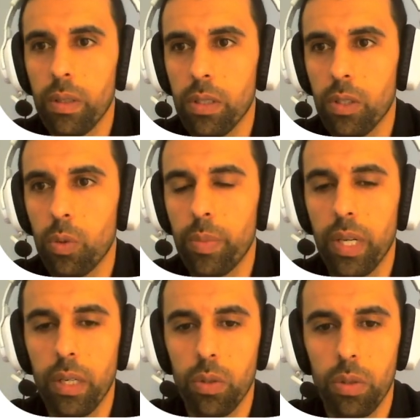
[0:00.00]
Let's go
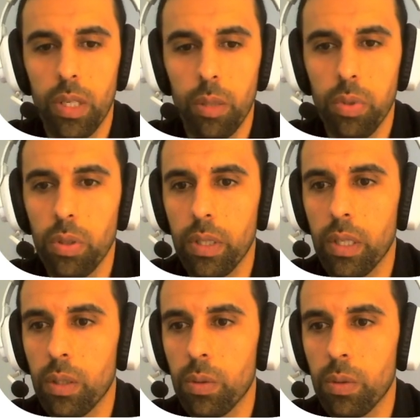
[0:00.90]
back to Dokploy
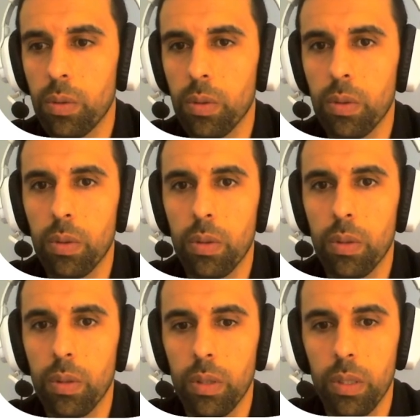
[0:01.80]
now.
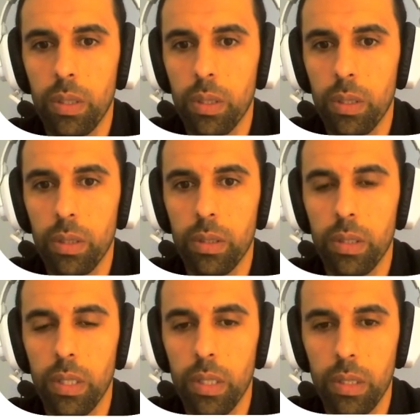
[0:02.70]

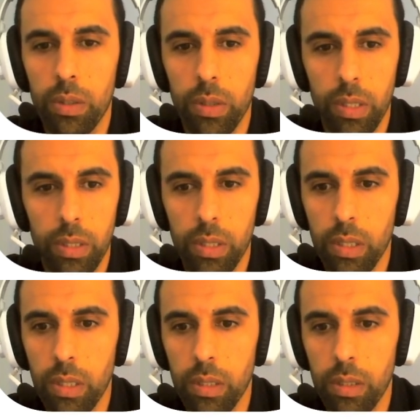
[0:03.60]
Settings, look at
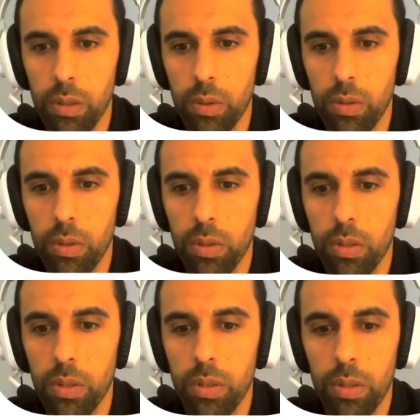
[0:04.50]
settings, looks
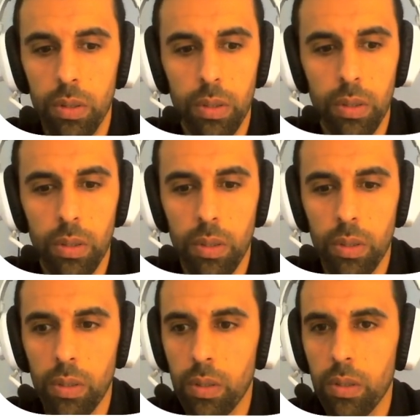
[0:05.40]
good.
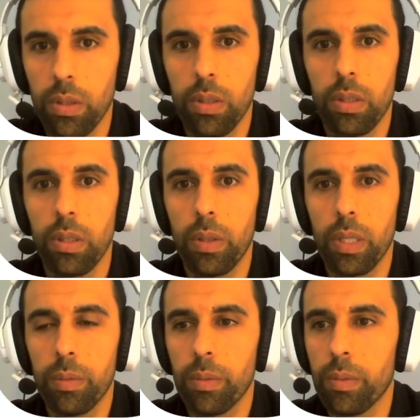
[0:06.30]
All
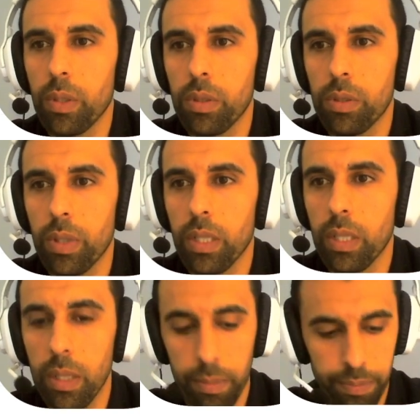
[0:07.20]
right, let's try it
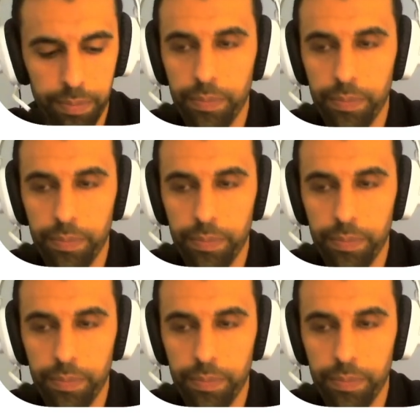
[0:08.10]
again.